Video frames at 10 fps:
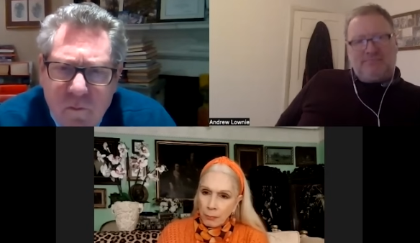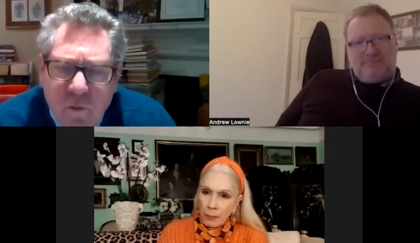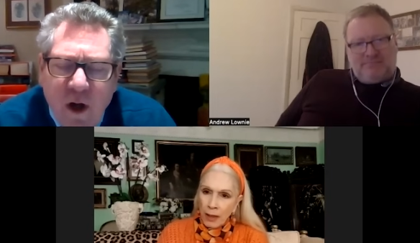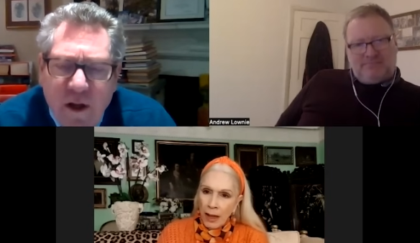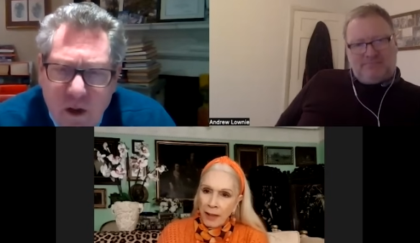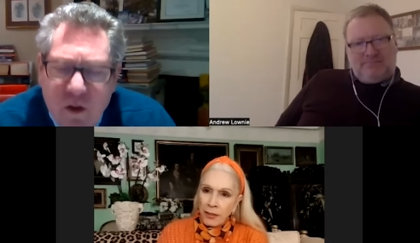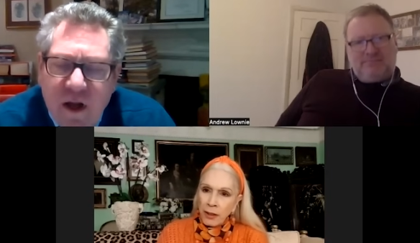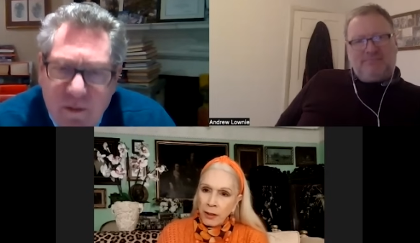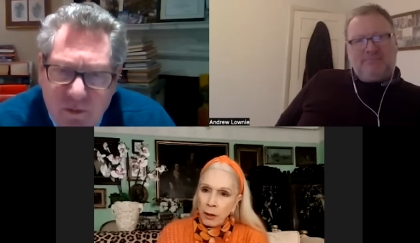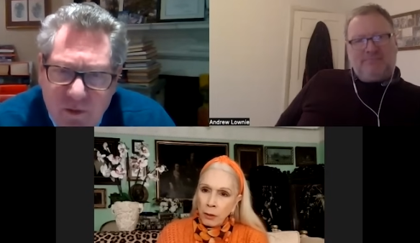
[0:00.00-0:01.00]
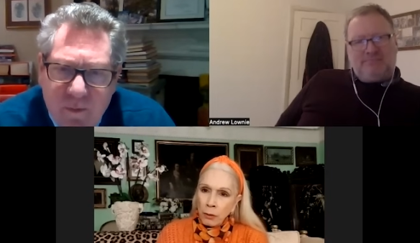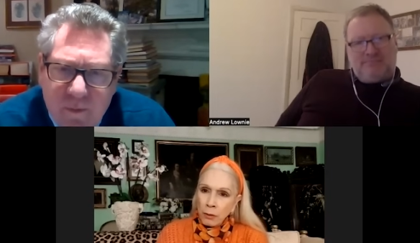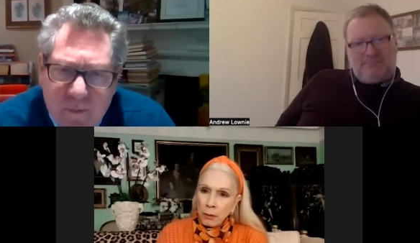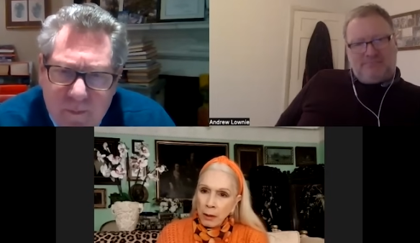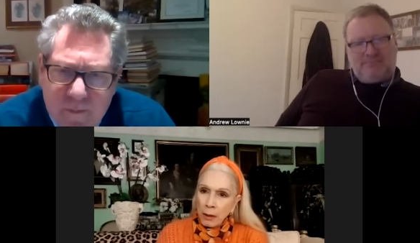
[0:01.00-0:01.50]
Speaker 1: Right. Okay.
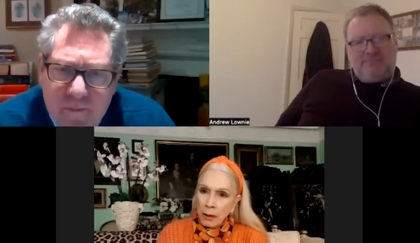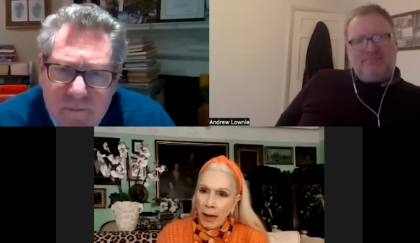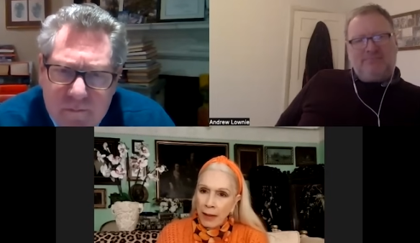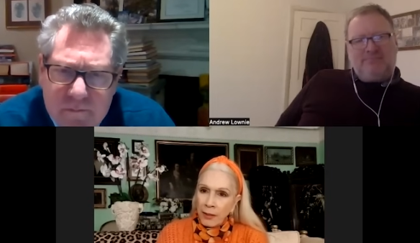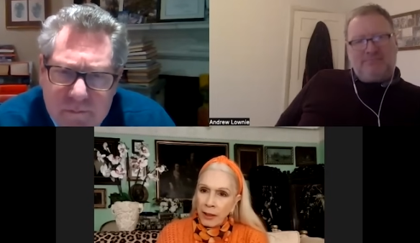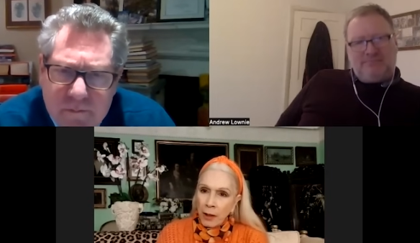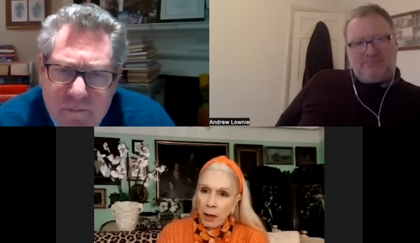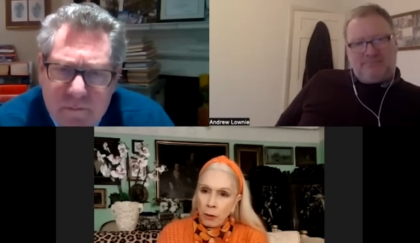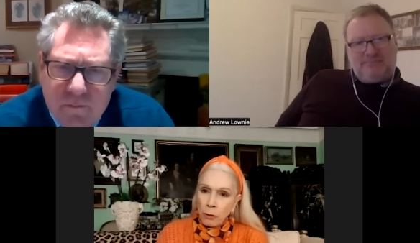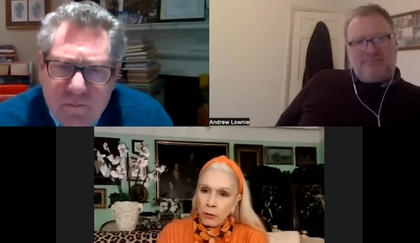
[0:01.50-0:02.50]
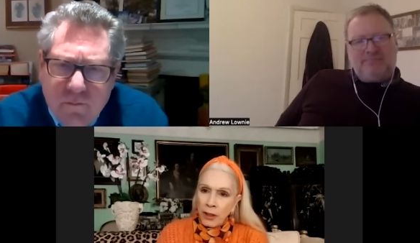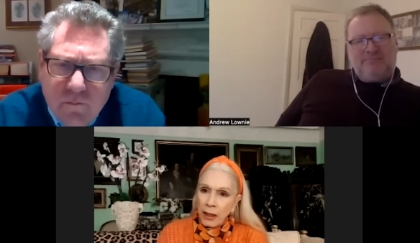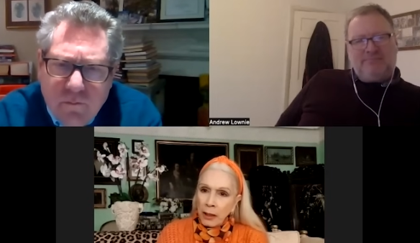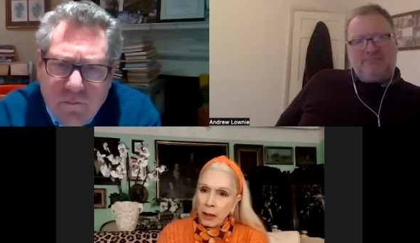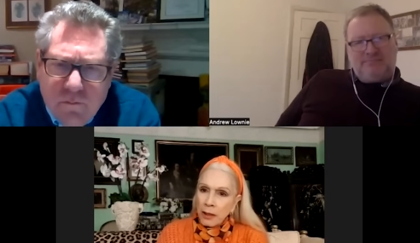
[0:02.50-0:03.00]
I think the whole
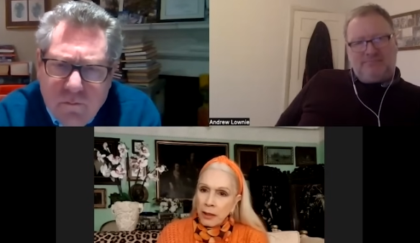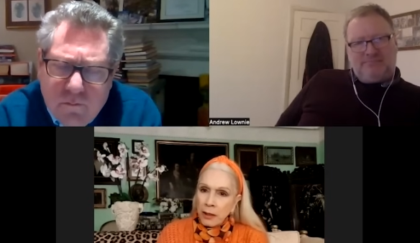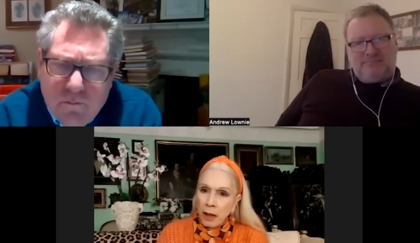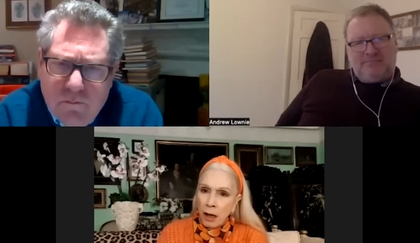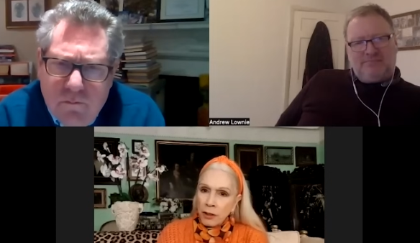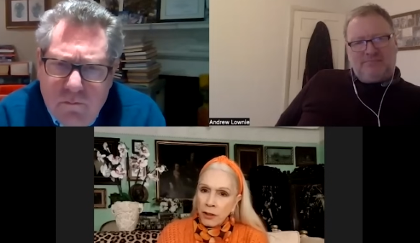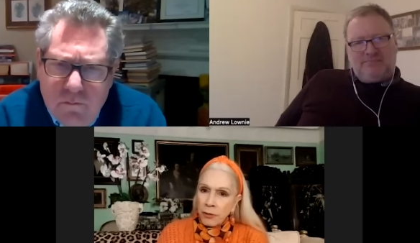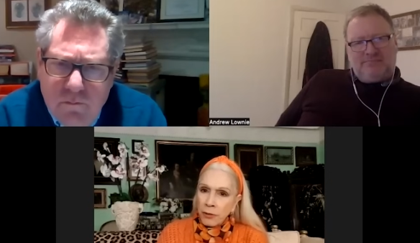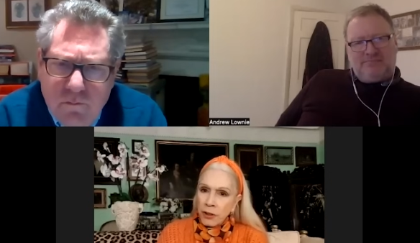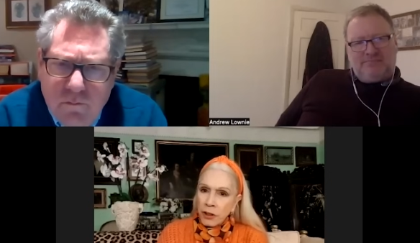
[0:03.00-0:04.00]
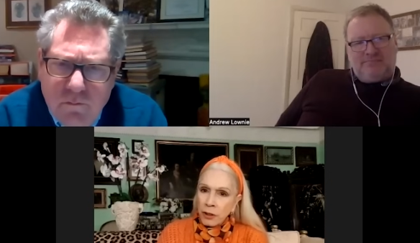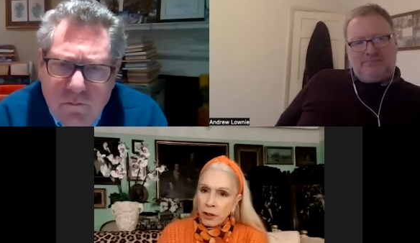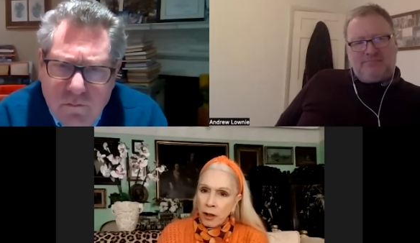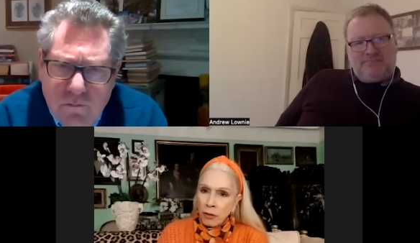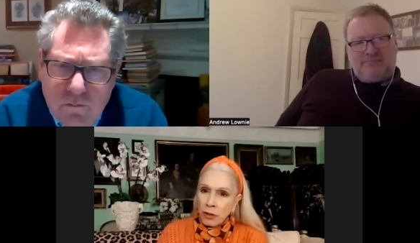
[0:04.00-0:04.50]
thing is an artificial
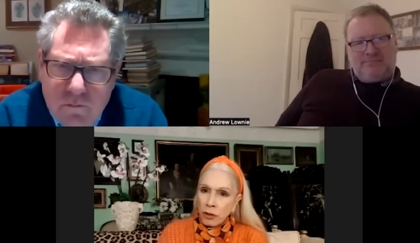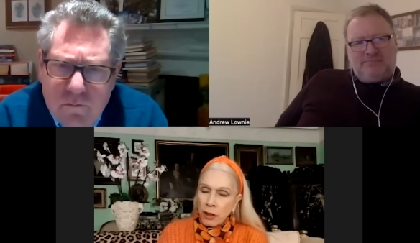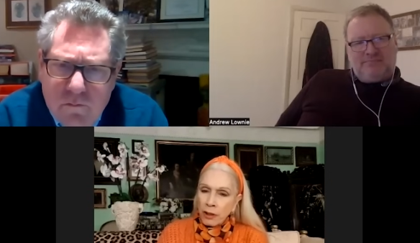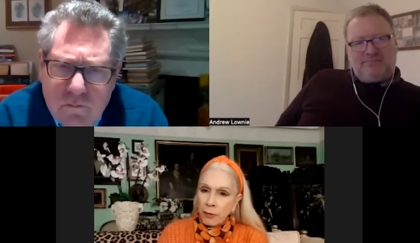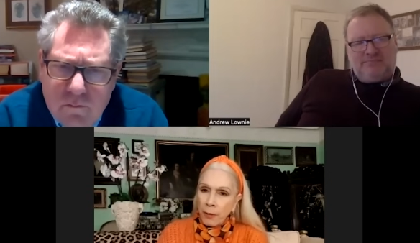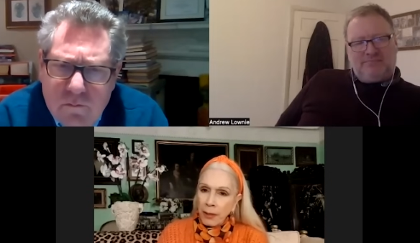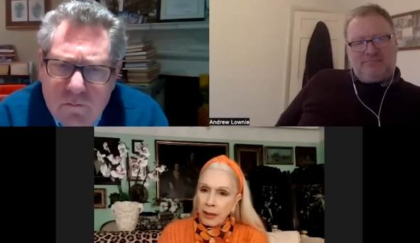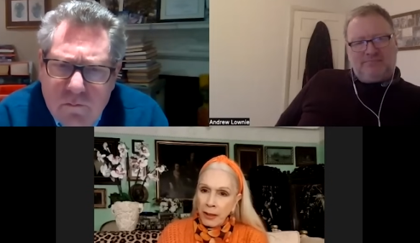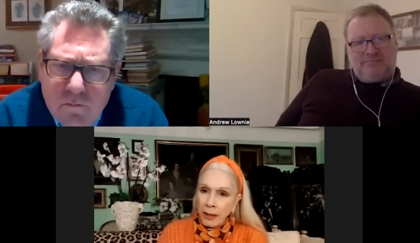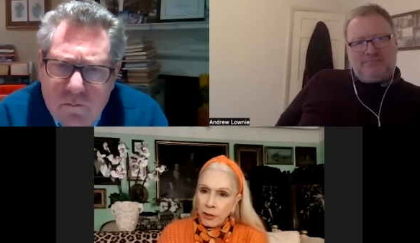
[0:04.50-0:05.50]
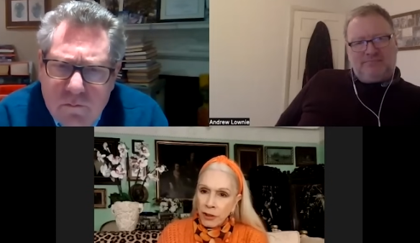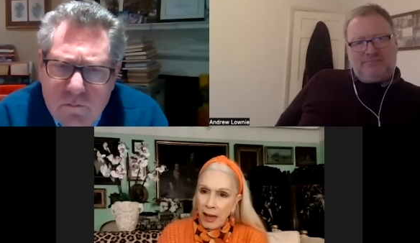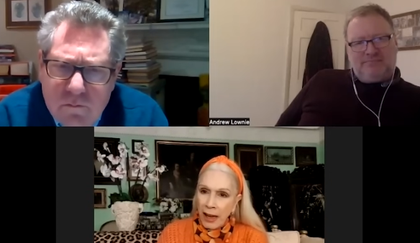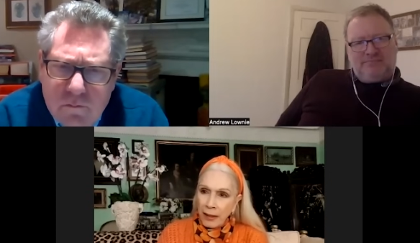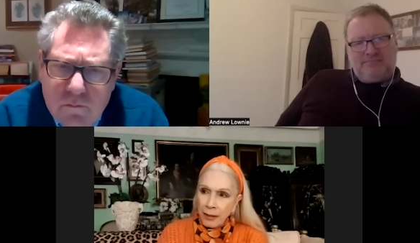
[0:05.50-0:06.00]
construct from beginning
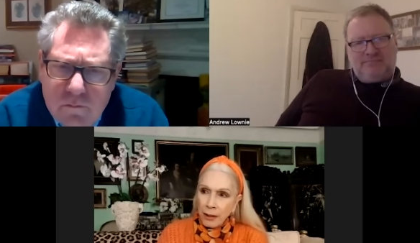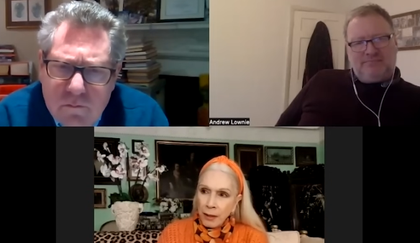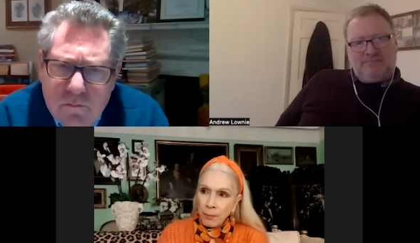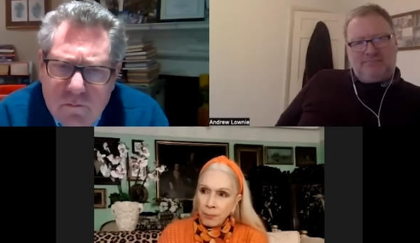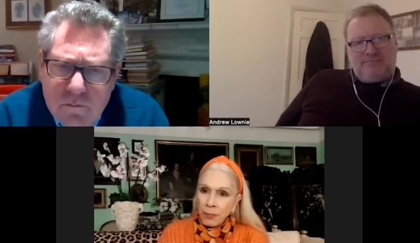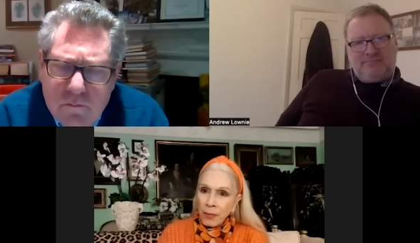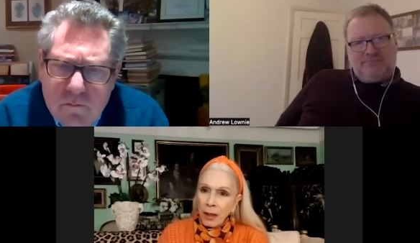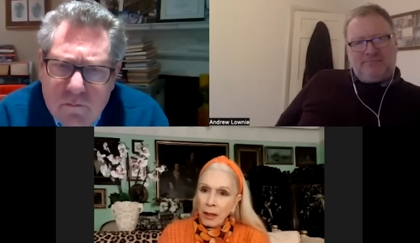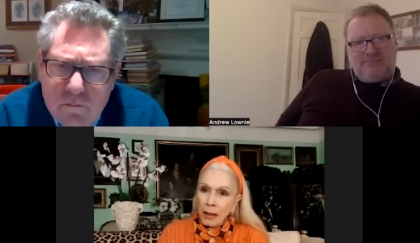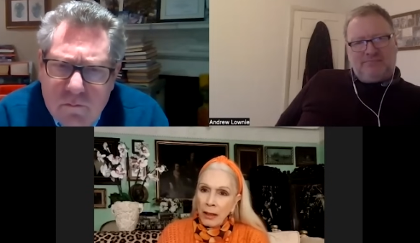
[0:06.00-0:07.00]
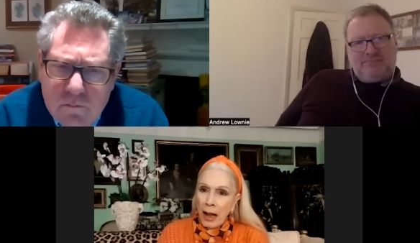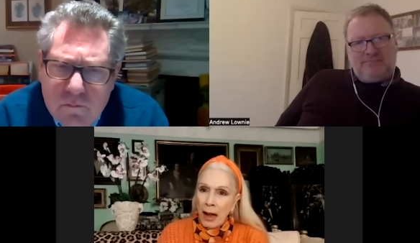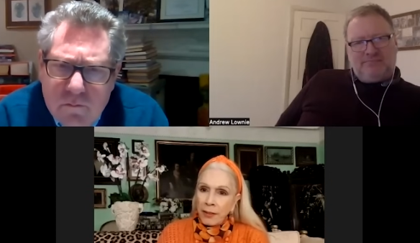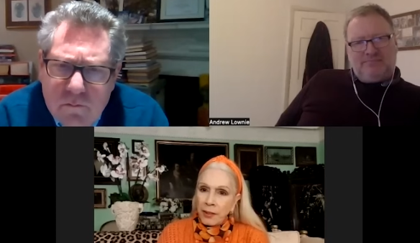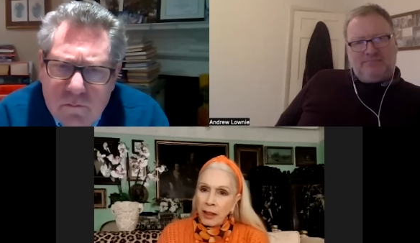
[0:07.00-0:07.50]
to end.
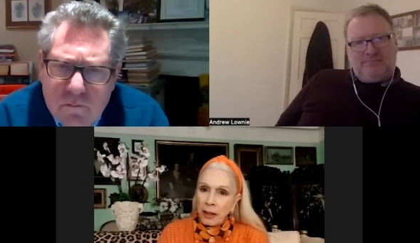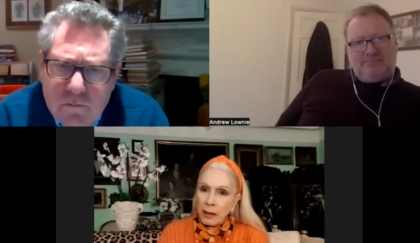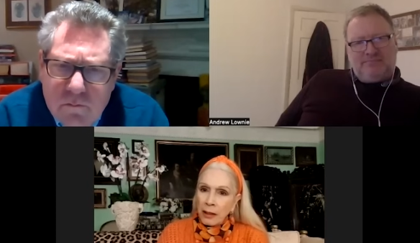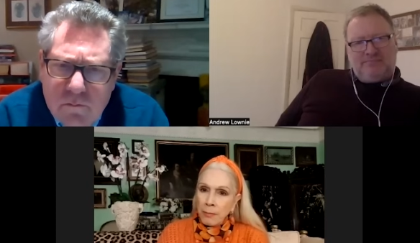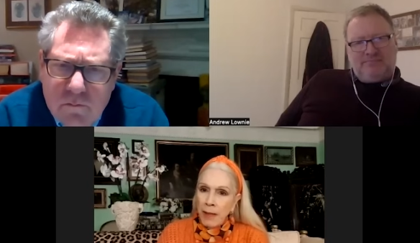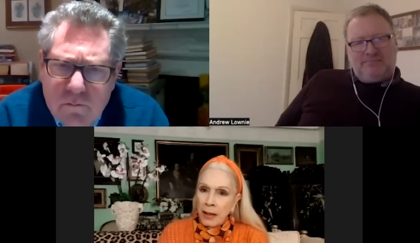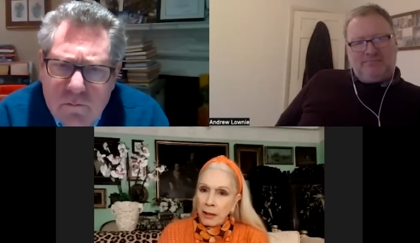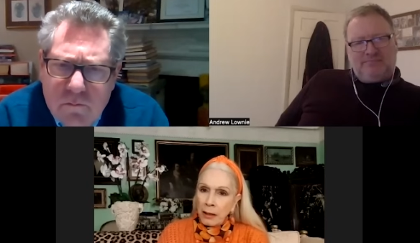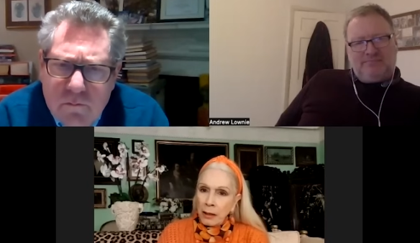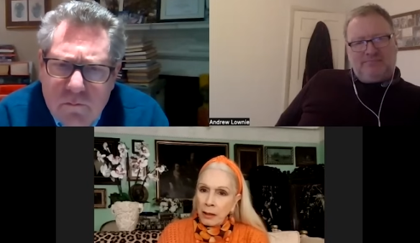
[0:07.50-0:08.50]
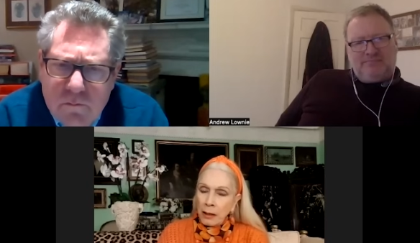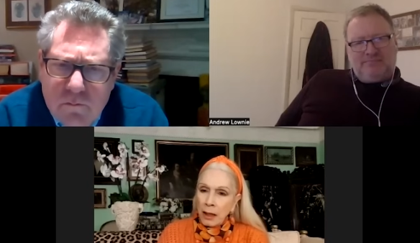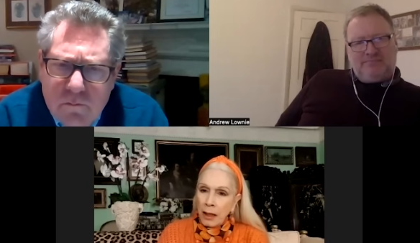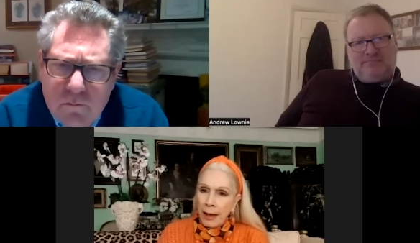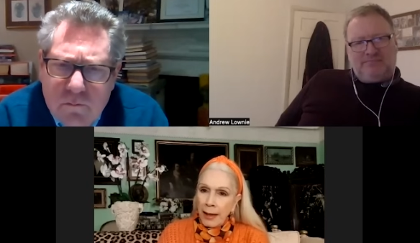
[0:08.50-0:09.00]
I think that Meghan
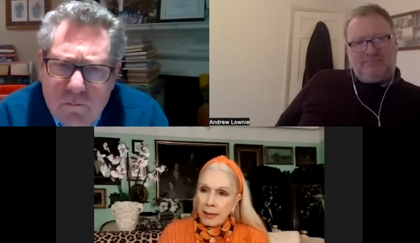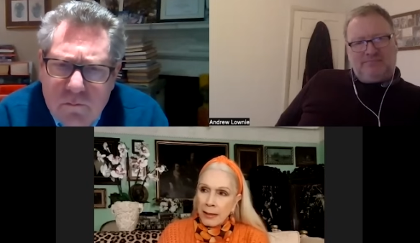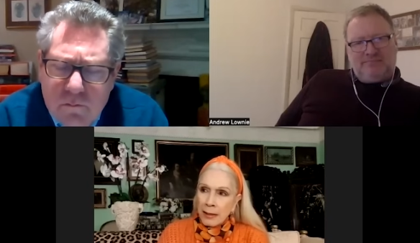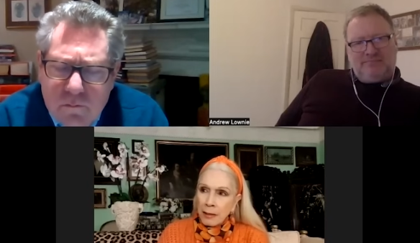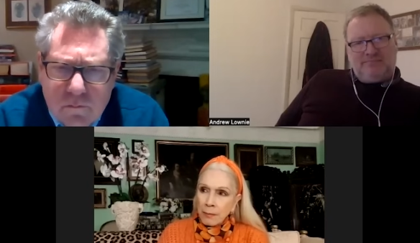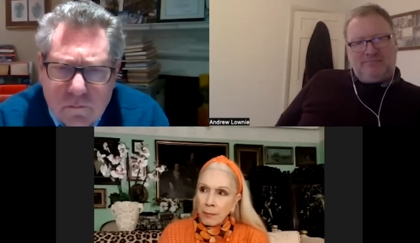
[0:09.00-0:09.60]
has